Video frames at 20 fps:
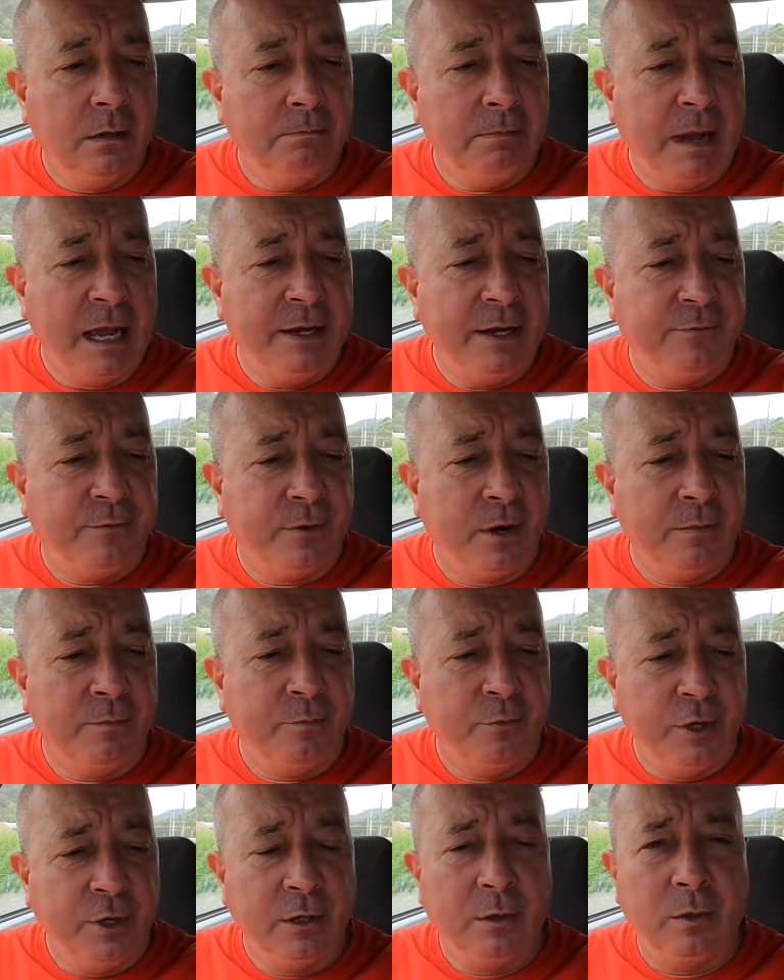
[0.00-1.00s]
Made from
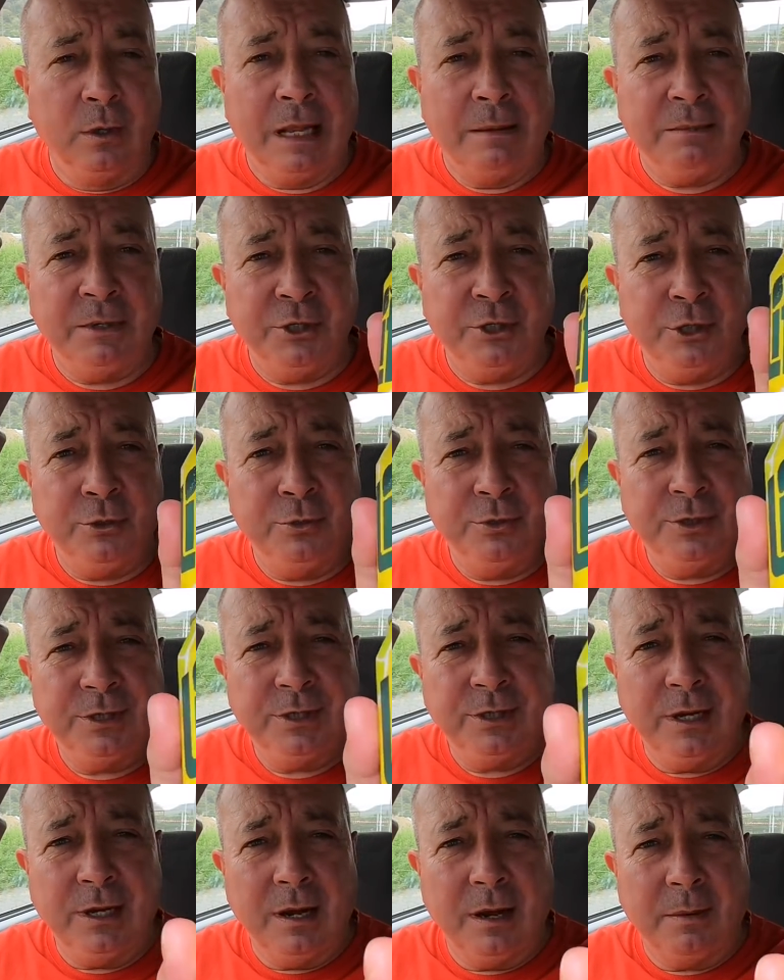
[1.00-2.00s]
real lemon
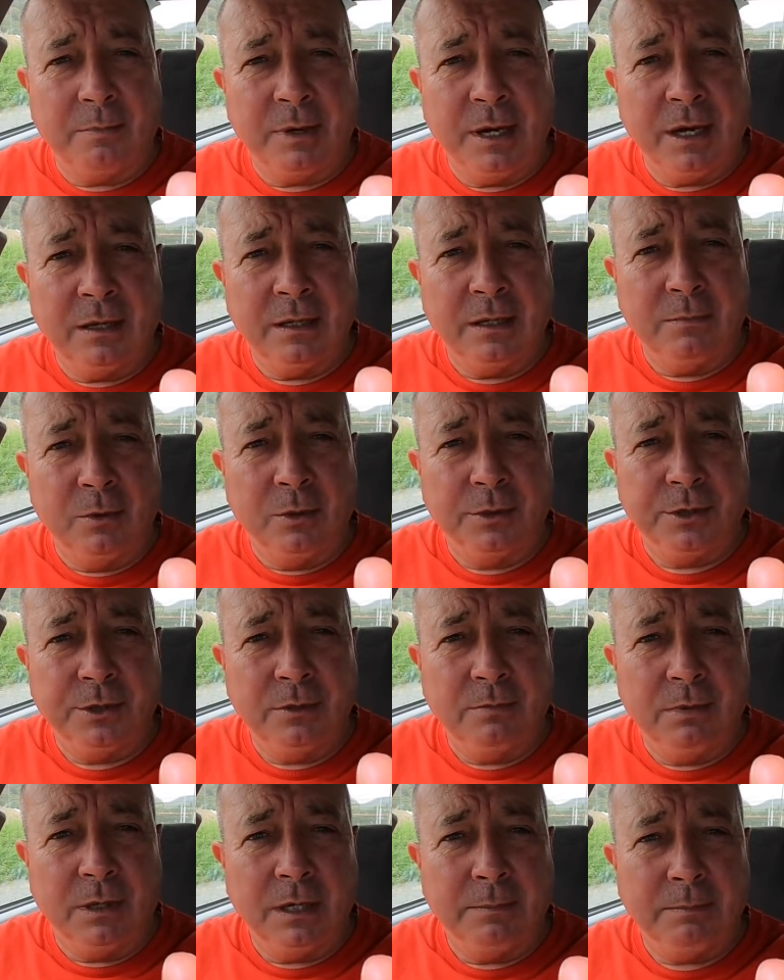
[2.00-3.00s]
juice. Proudly brought to you
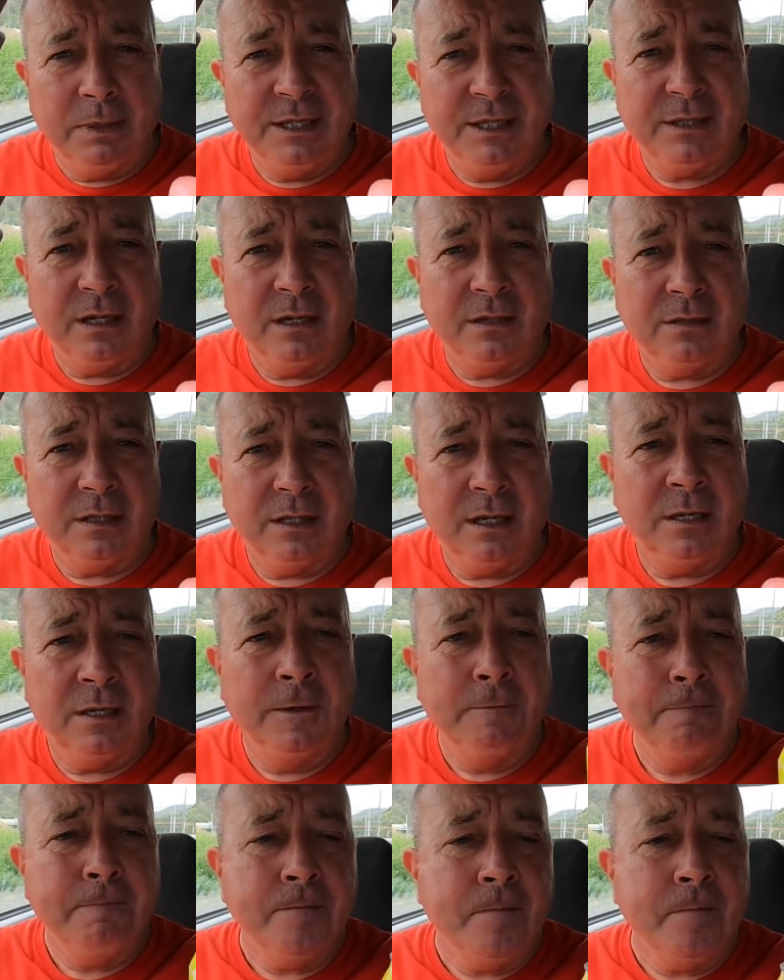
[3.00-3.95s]
by Pizza Hut today.